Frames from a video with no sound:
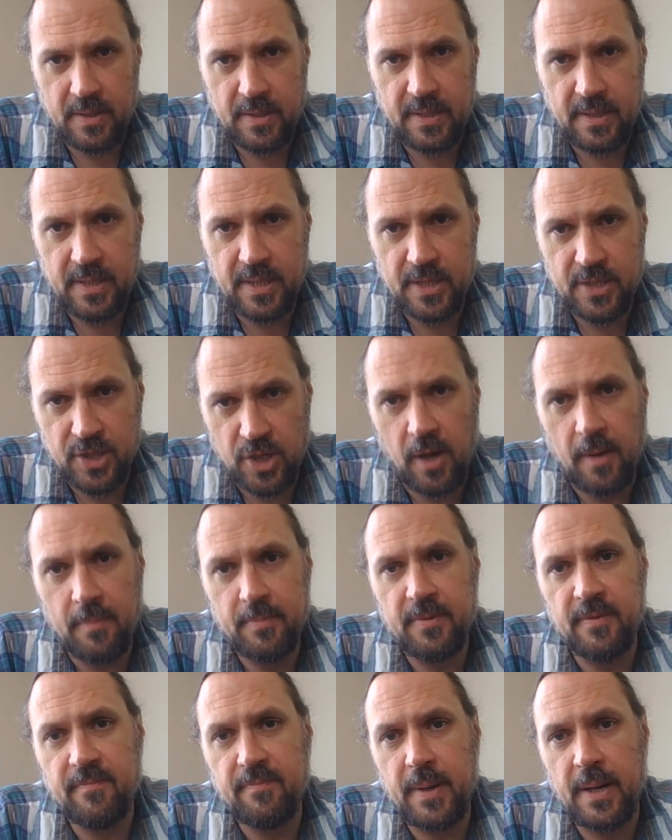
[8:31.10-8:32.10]
the
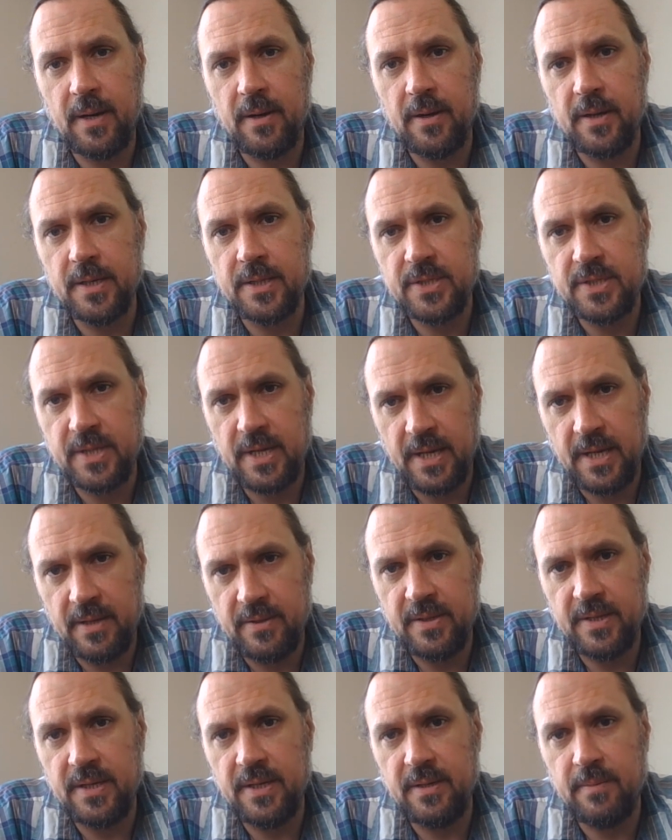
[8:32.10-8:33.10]
adoptive parents
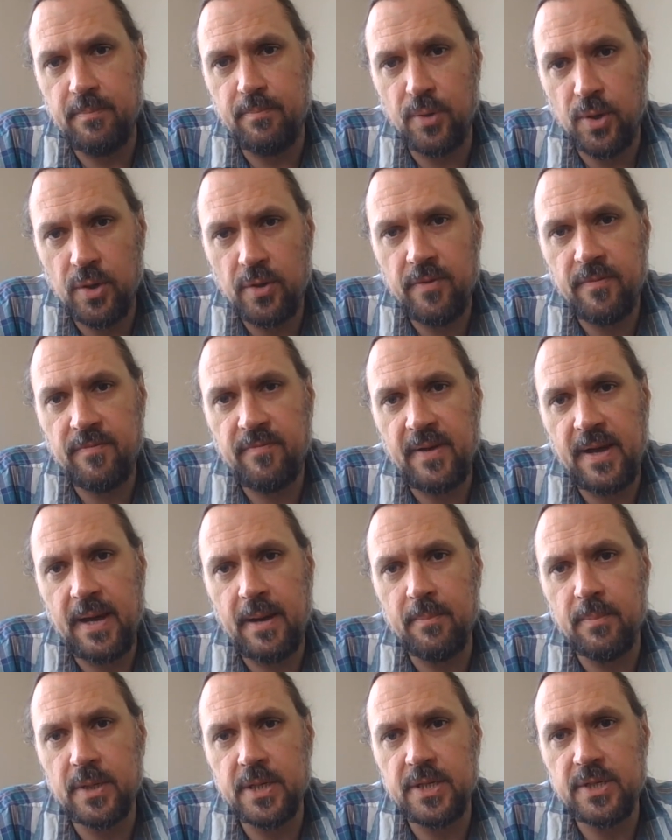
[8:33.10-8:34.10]
and the birth
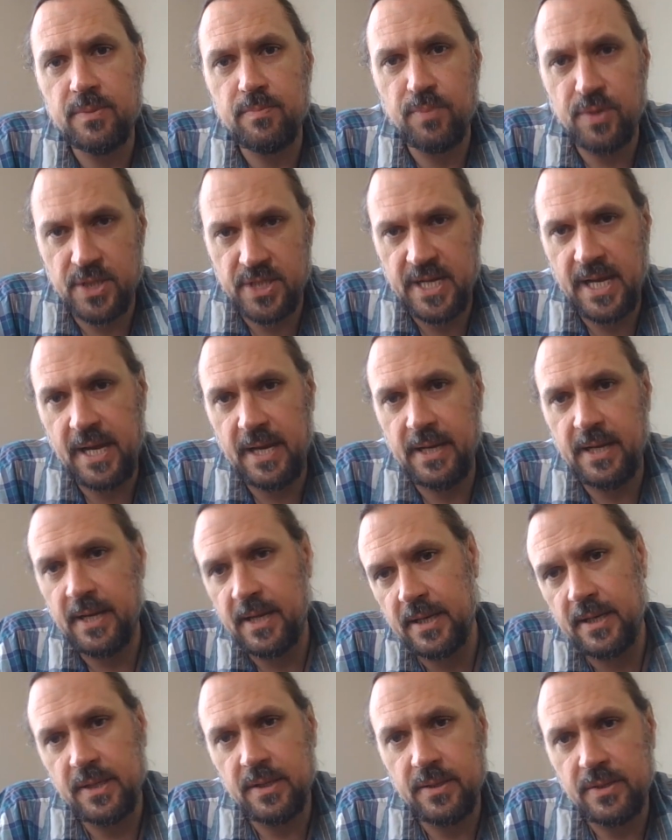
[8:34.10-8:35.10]
families
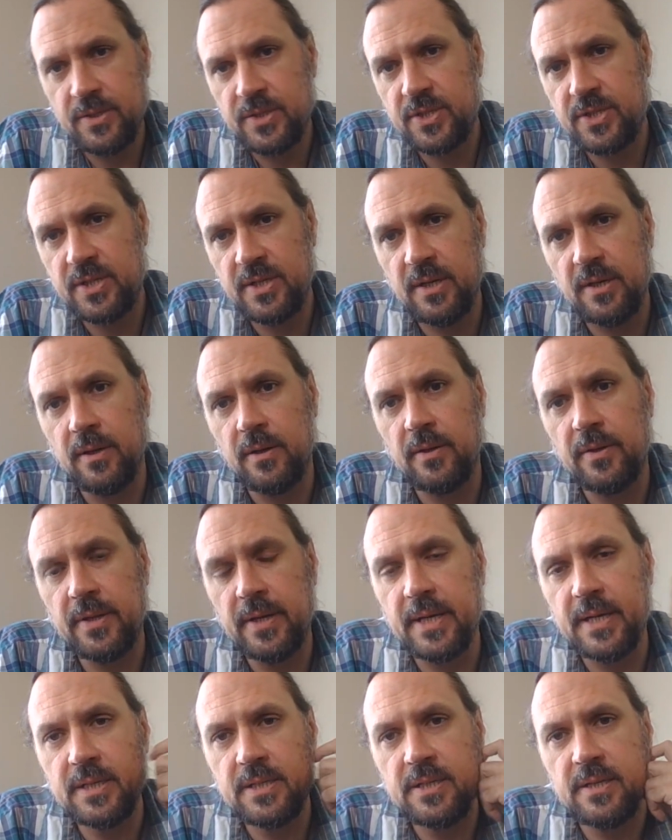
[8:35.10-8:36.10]
pretending still
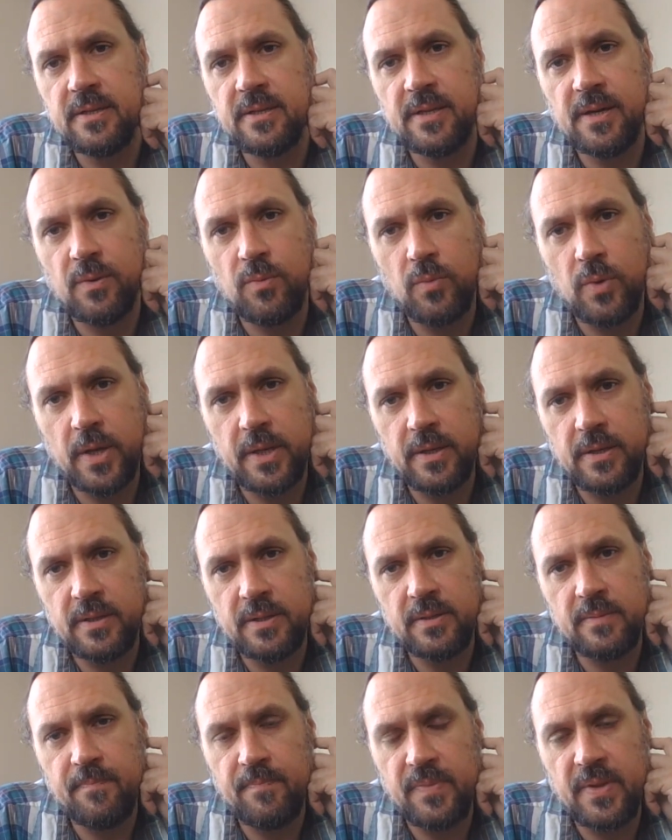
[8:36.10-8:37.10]
that what
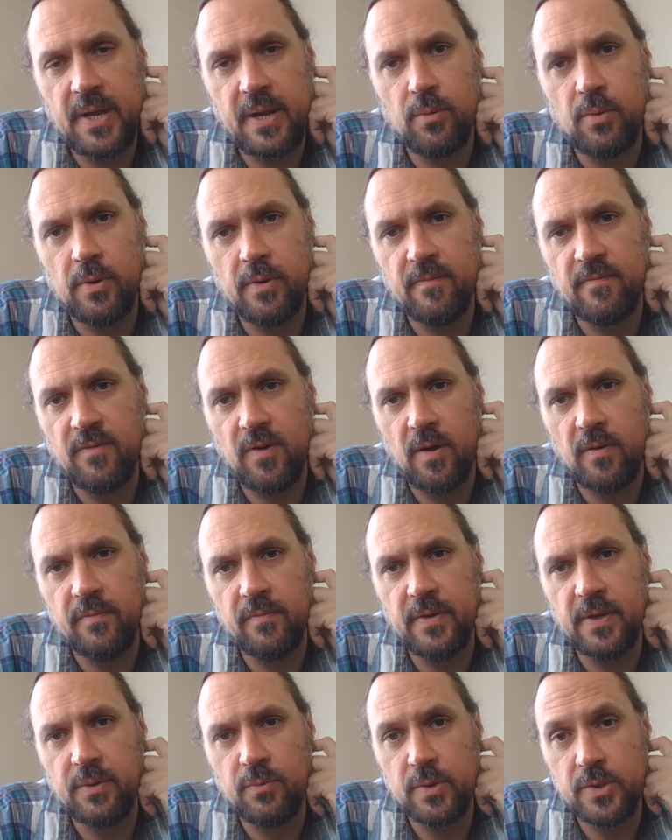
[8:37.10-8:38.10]
they were involved
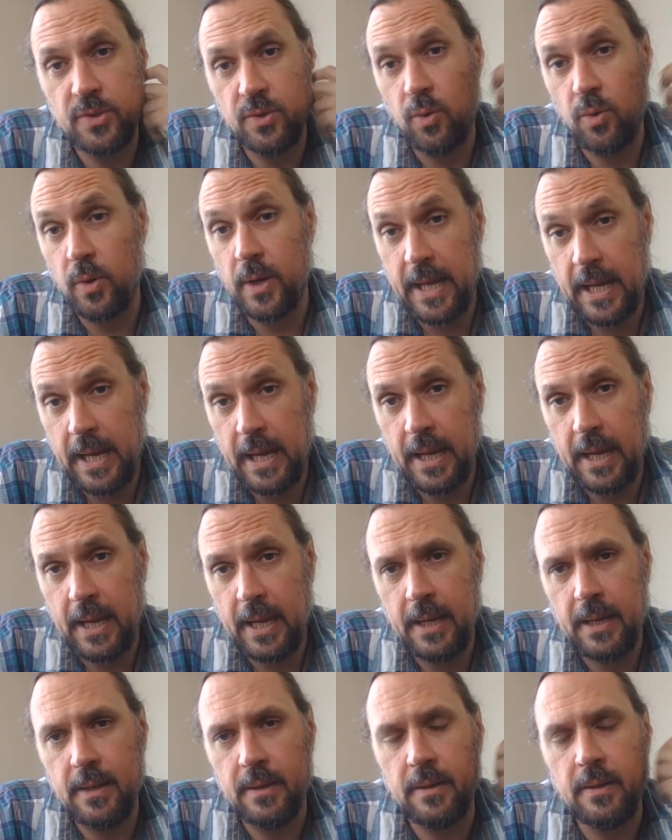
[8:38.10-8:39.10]
in was
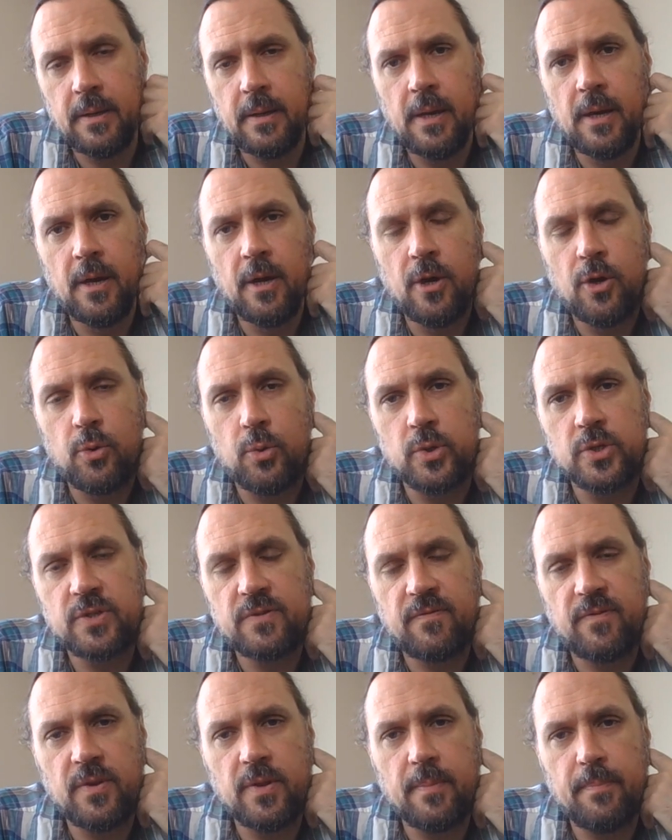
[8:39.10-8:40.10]
okay and was
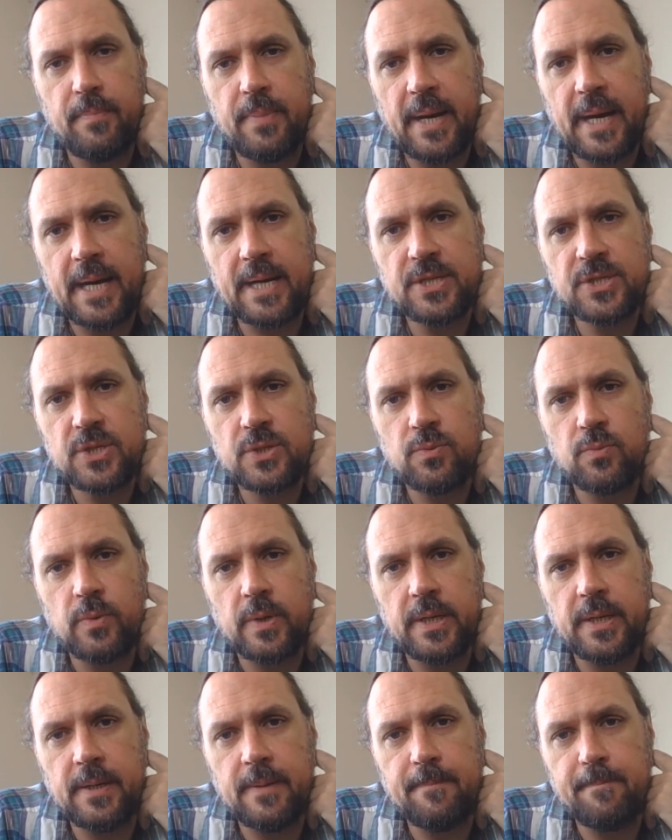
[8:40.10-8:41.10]
for the best,
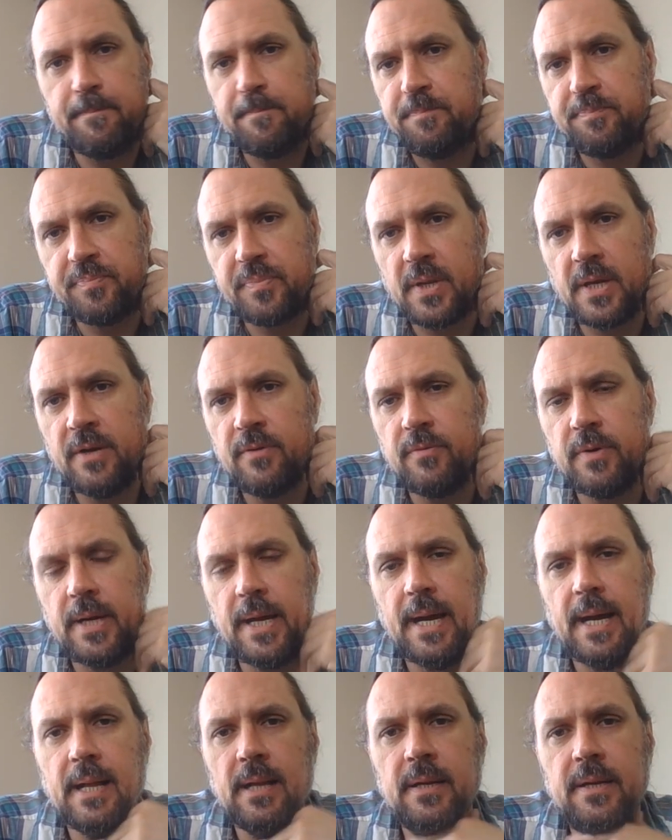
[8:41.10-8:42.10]
when in
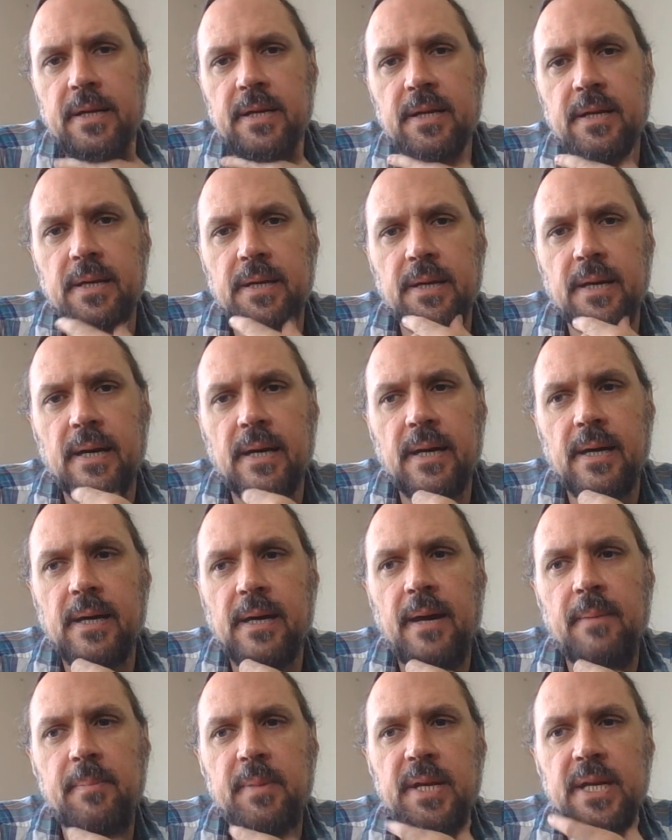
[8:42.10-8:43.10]
reality,
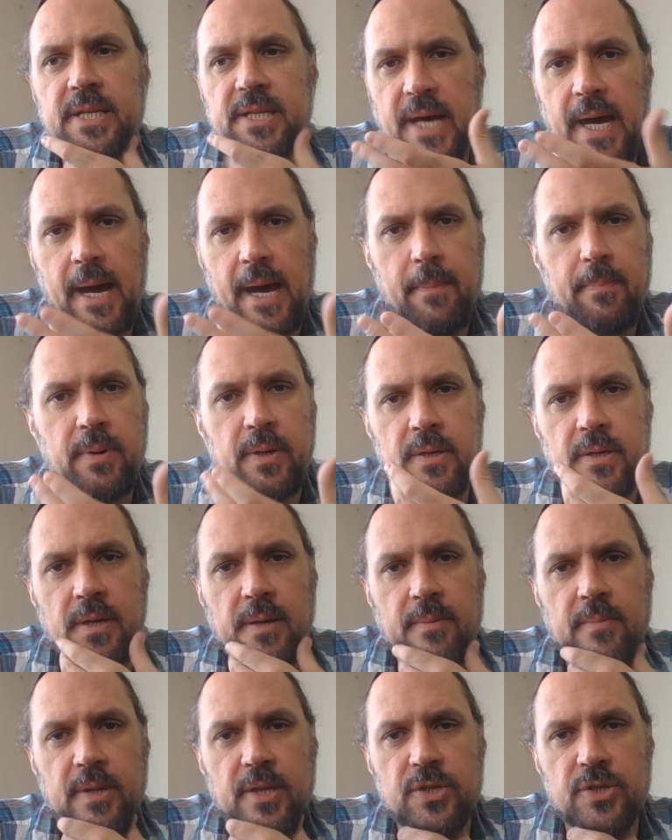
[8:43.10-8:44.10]
I mean, it's happened. I
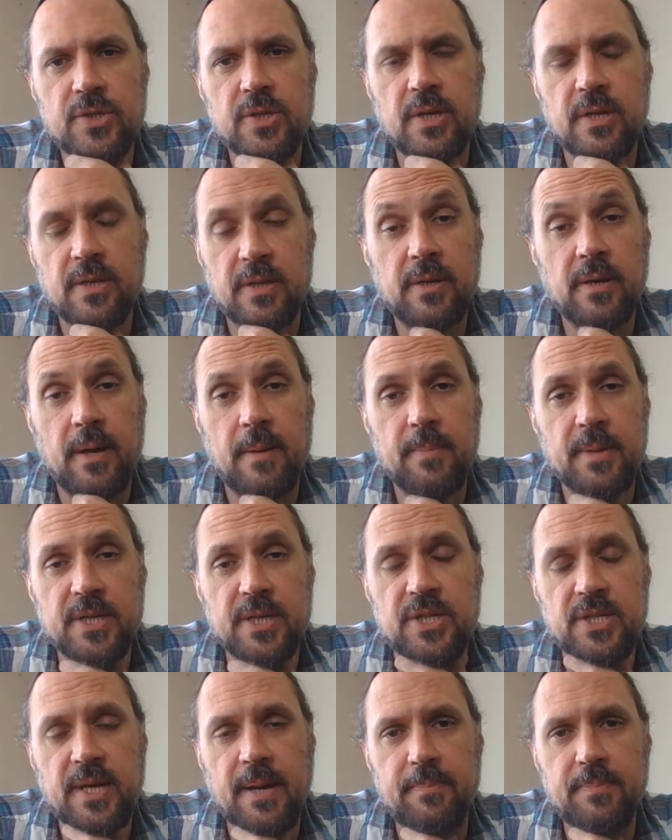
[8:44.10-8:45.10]
mean, I'm
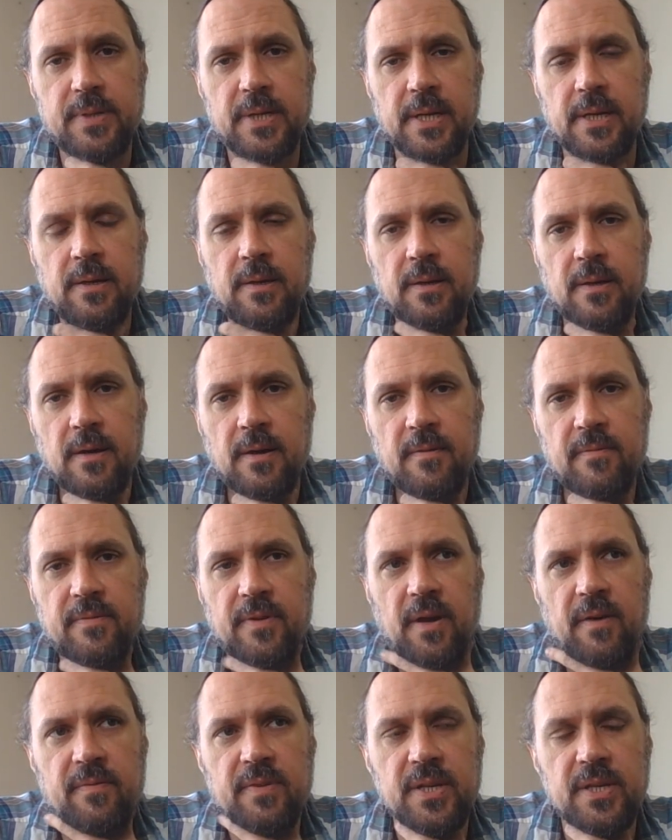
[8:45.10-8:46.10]
accepting
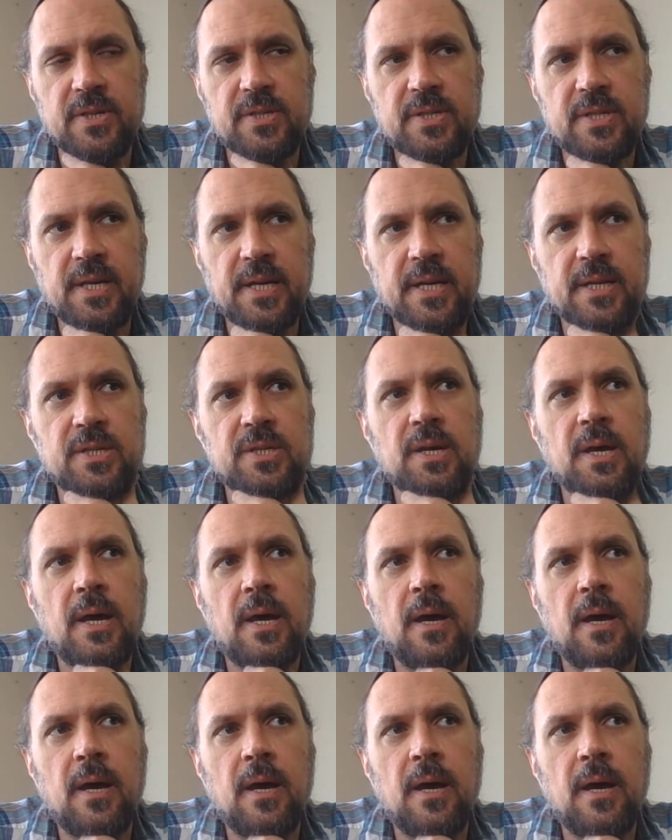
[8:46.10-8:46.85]
of these things,